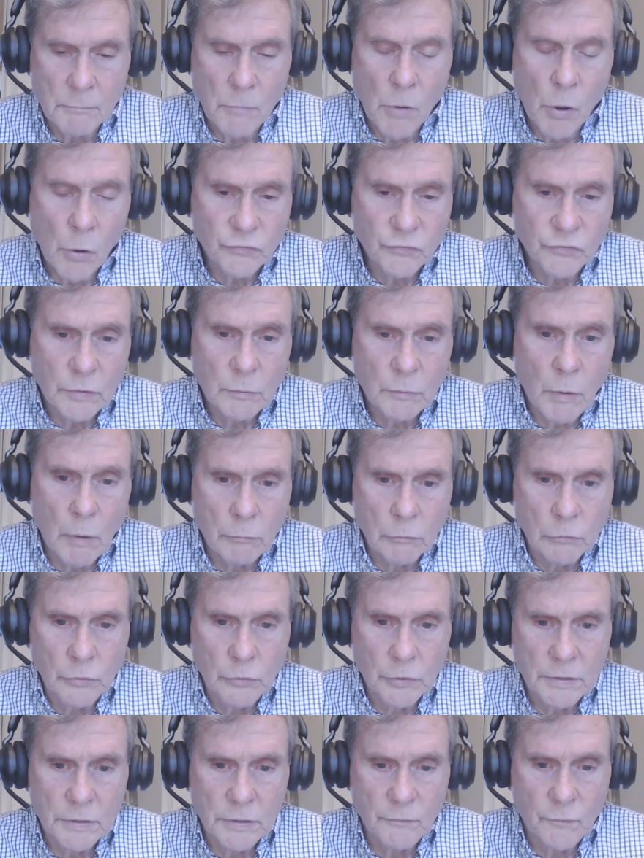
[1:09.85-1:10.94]
But mostly, what
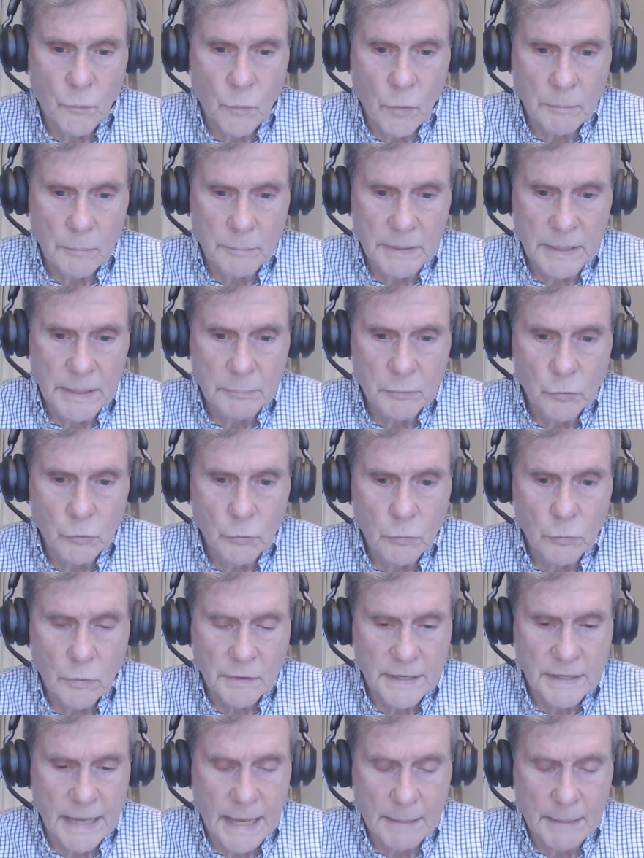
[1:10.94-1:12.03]
we're looking for are people
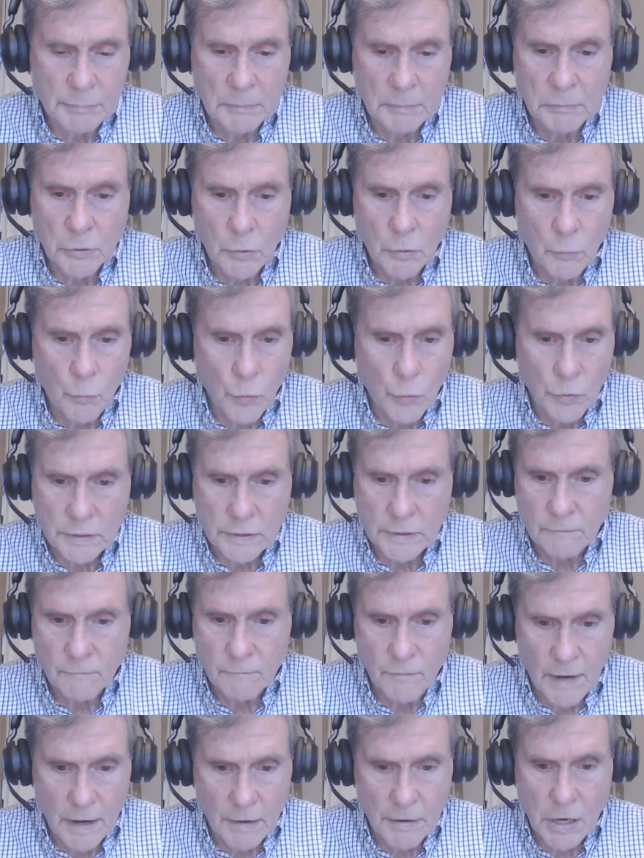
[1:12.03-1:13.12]
who are capable of
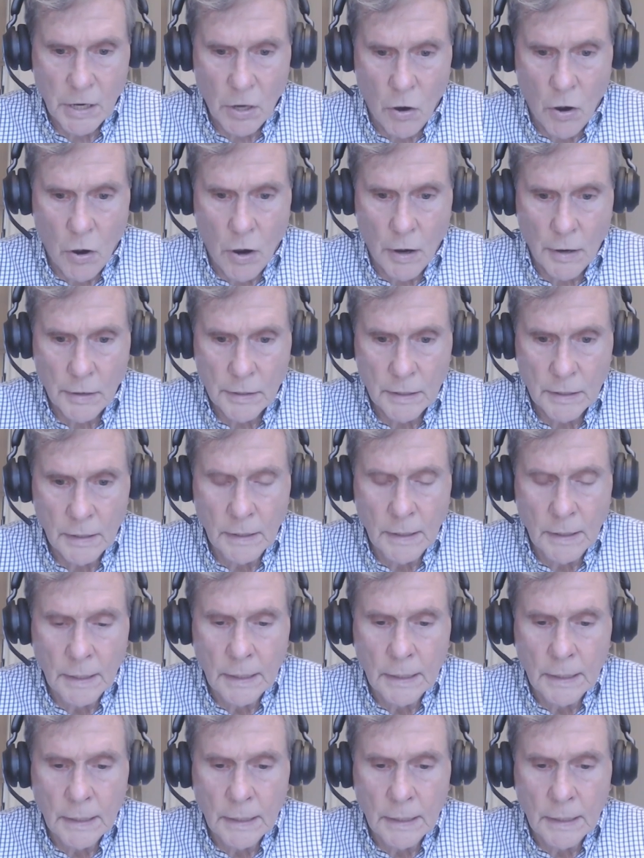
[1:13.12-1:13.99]
working very hard,